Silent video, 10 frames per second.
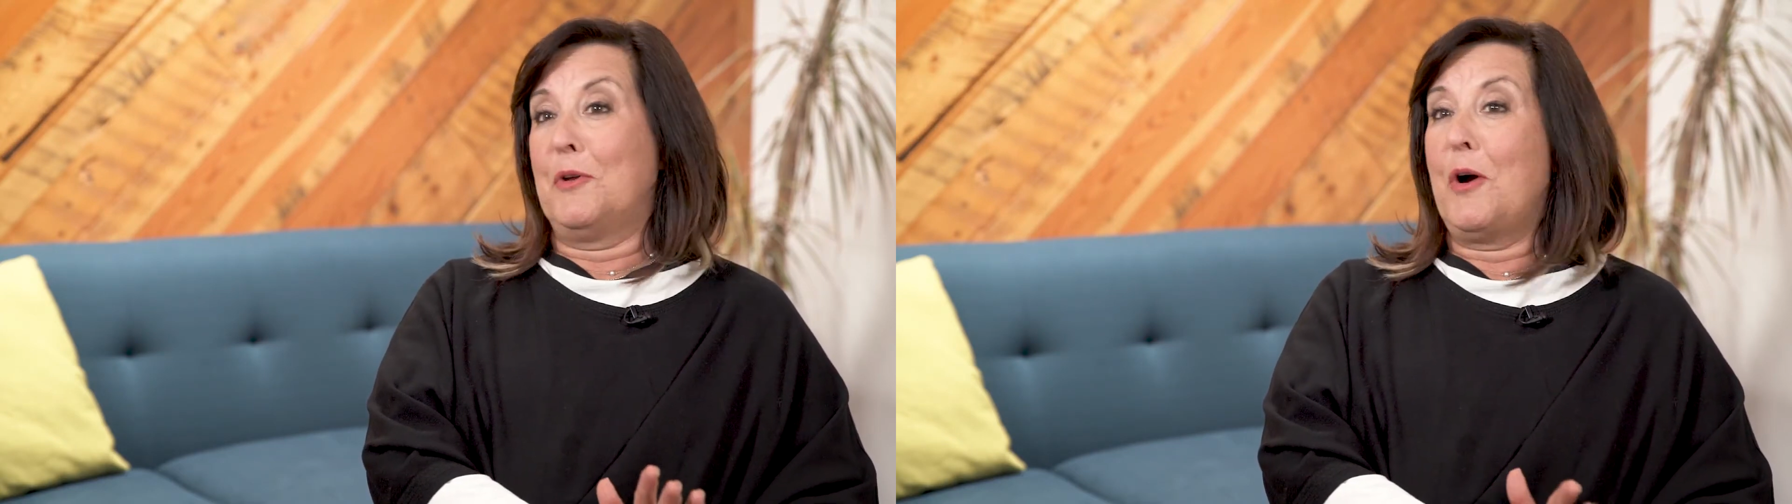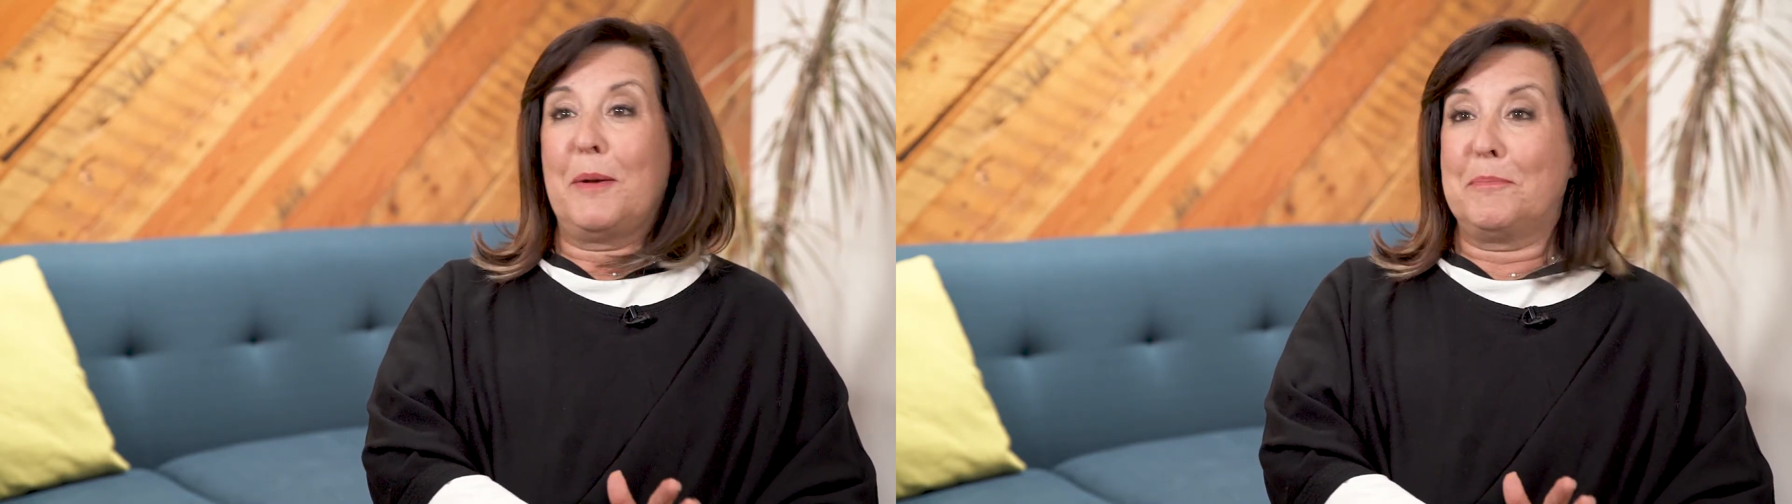
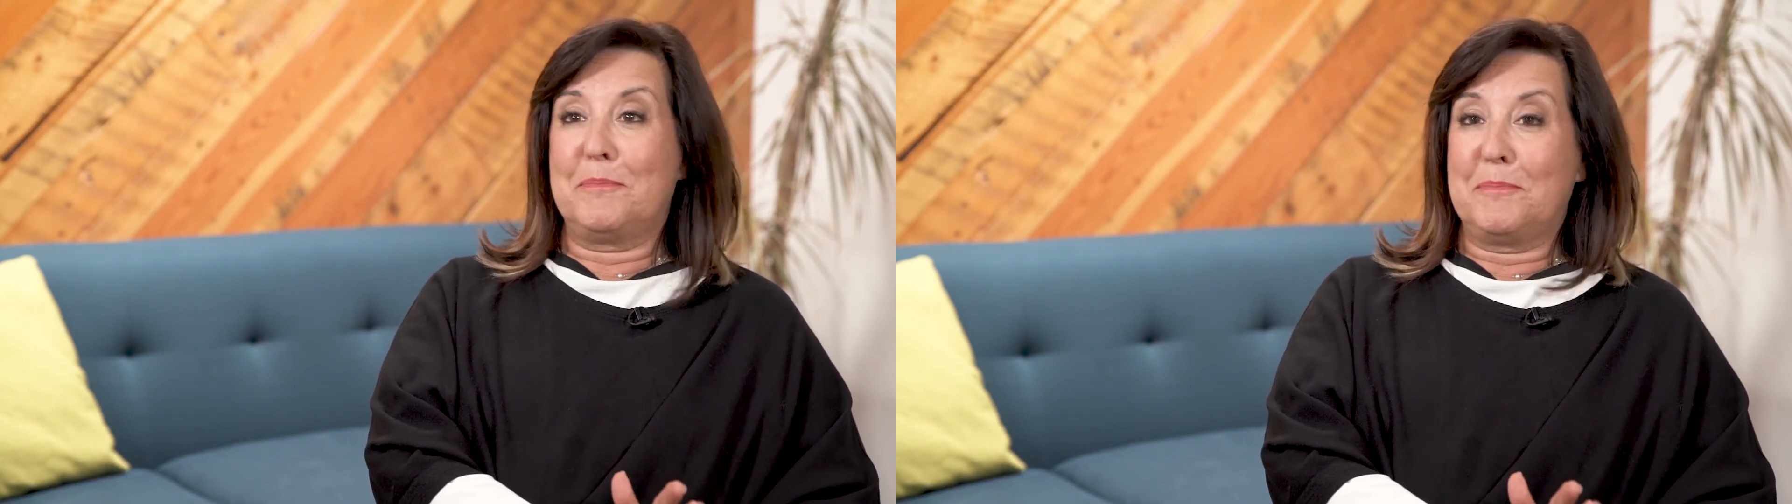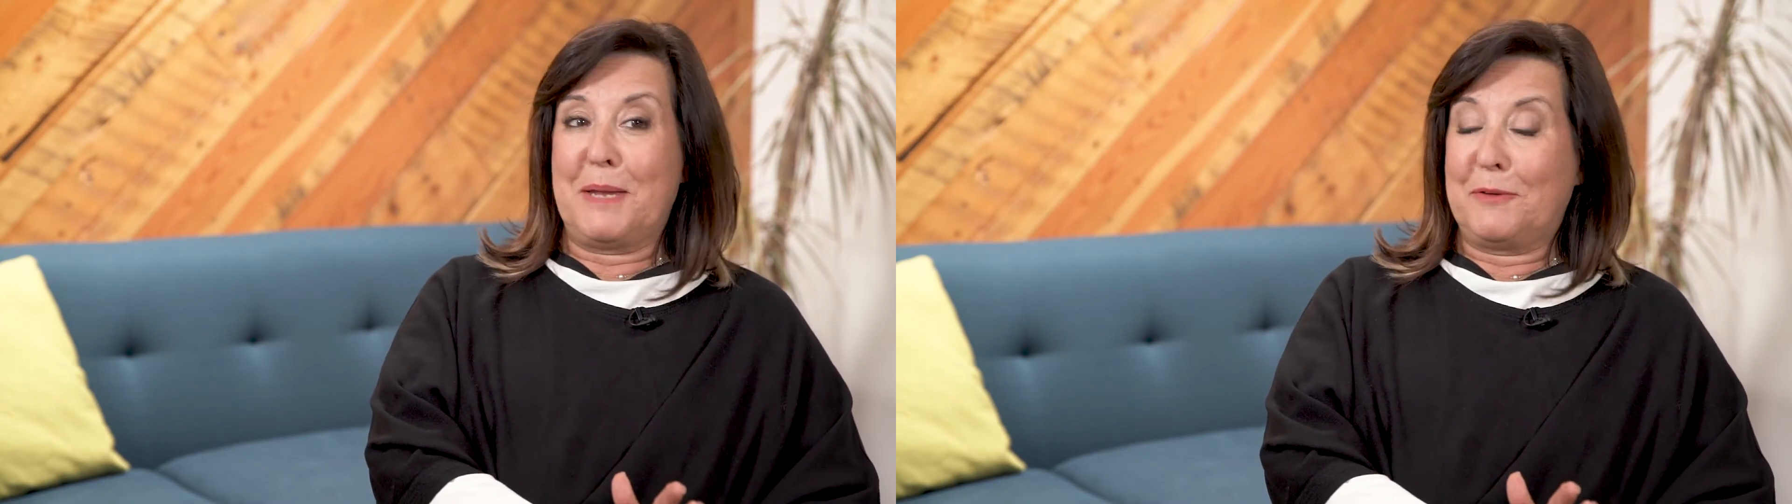not
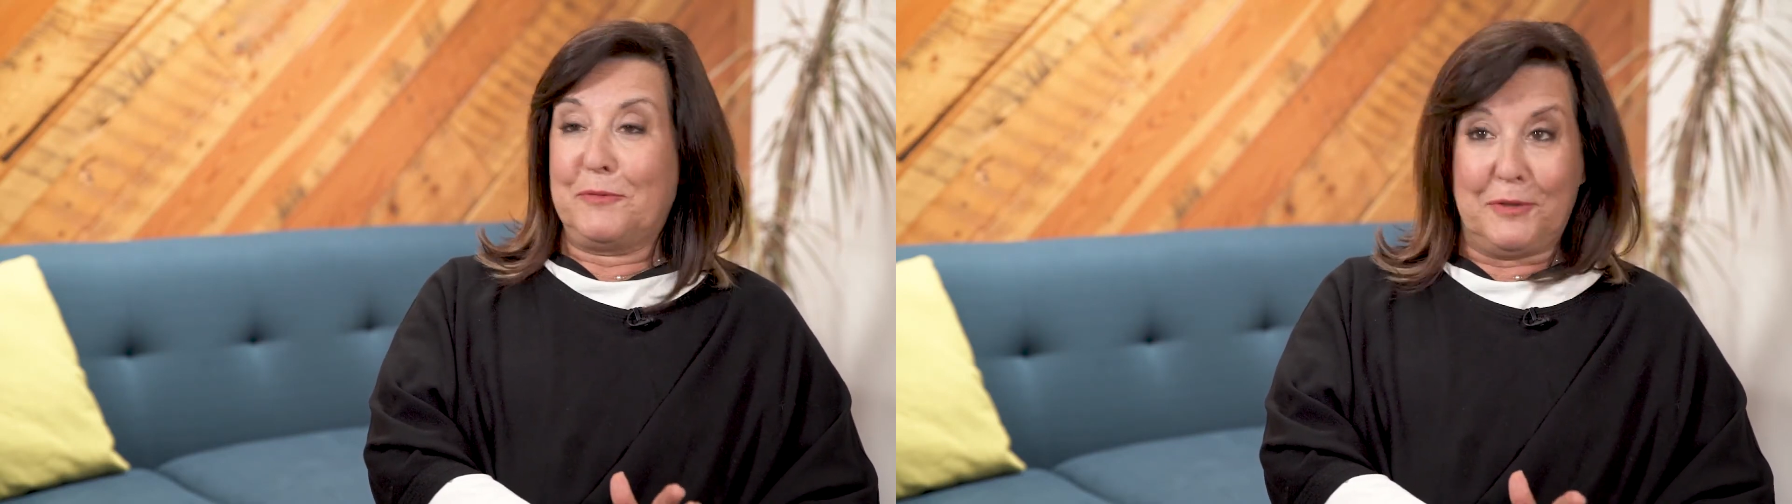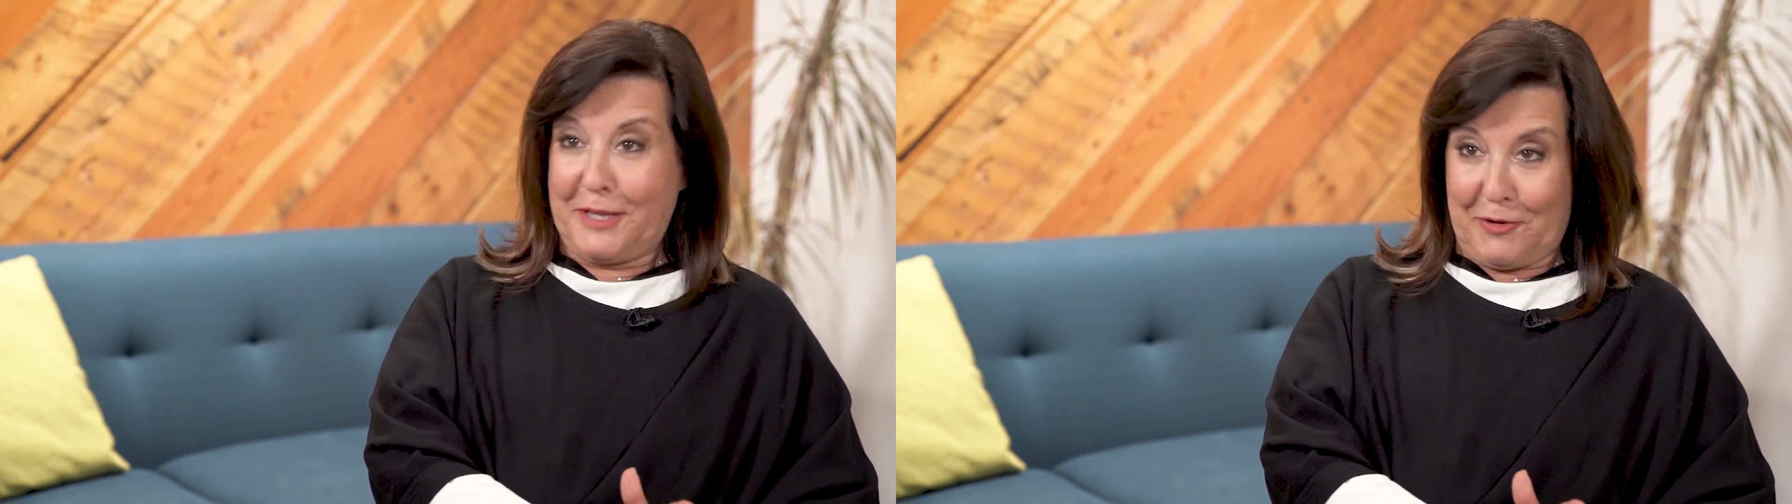
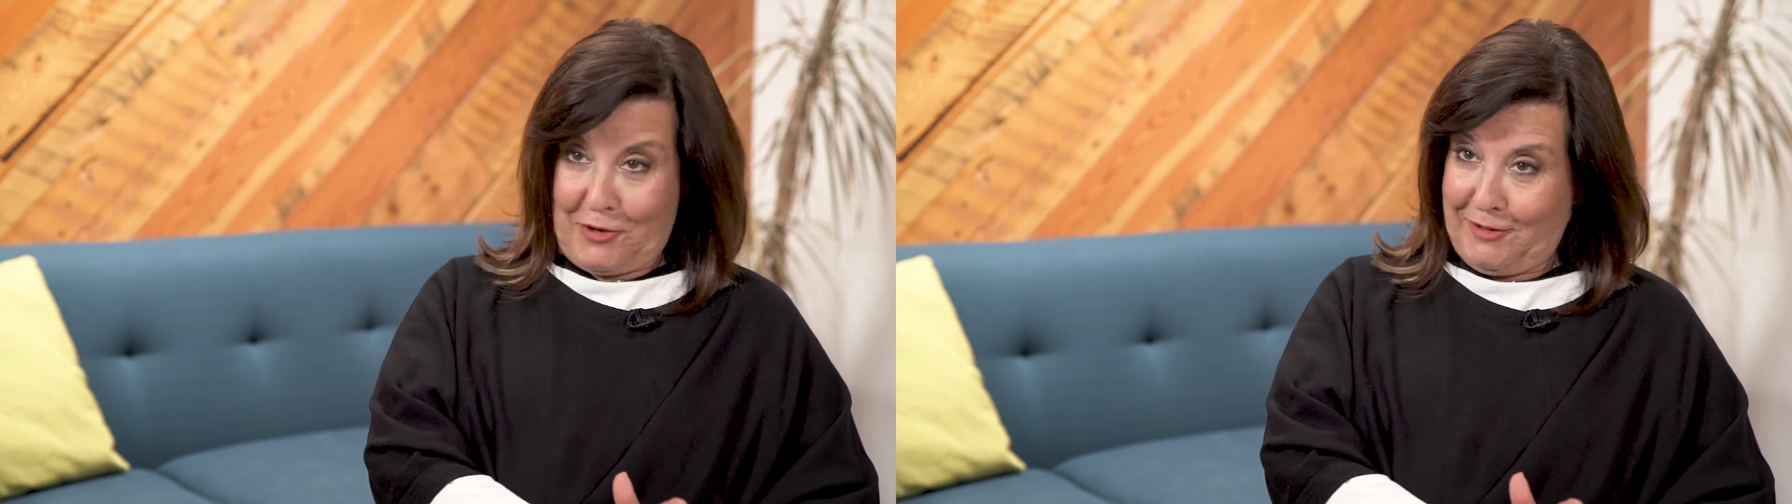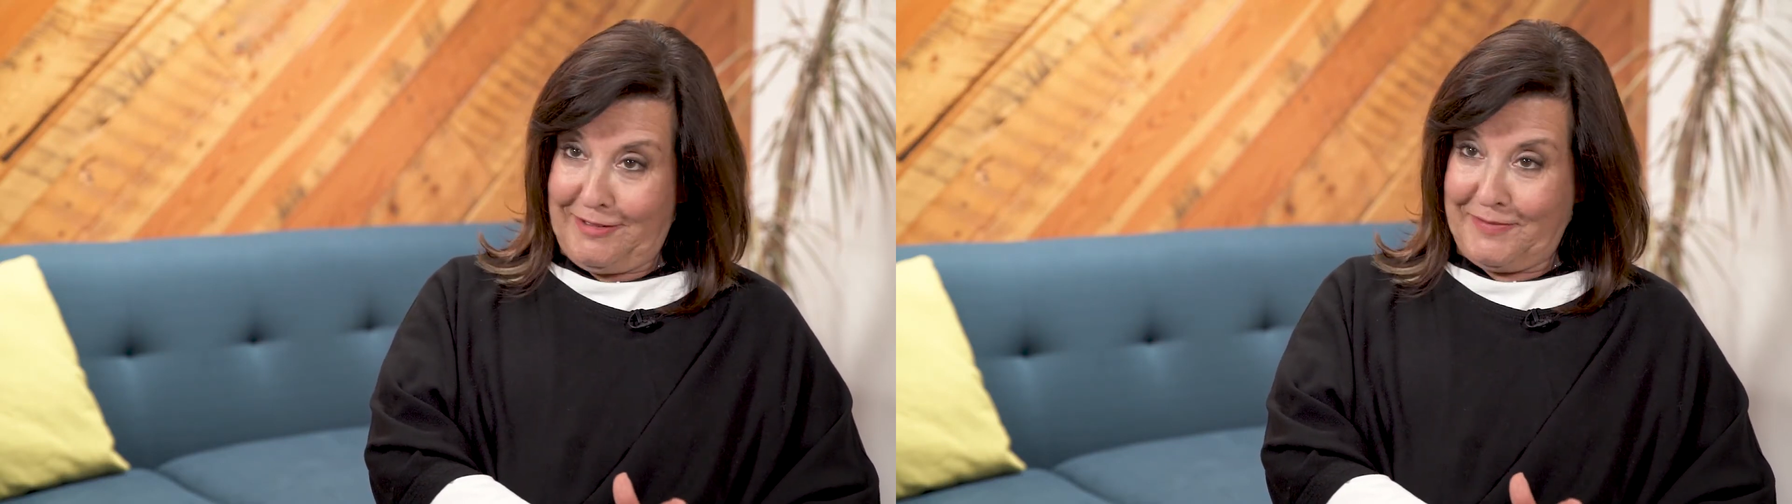painful at
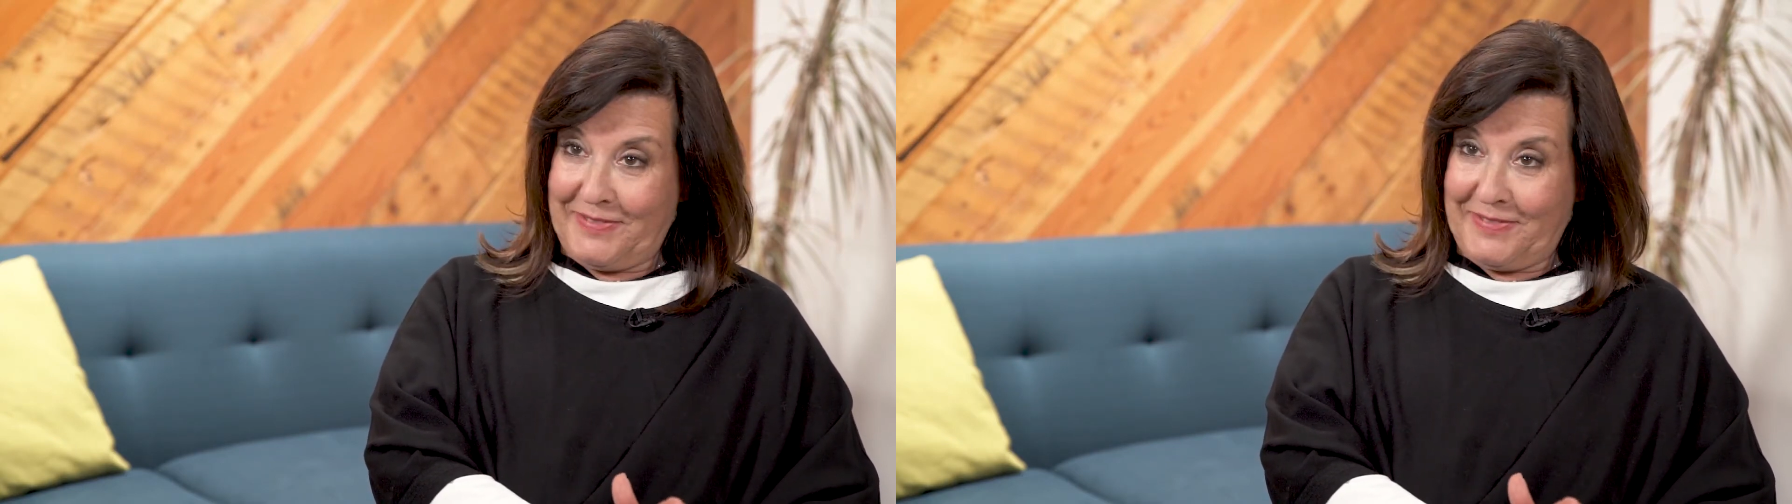all.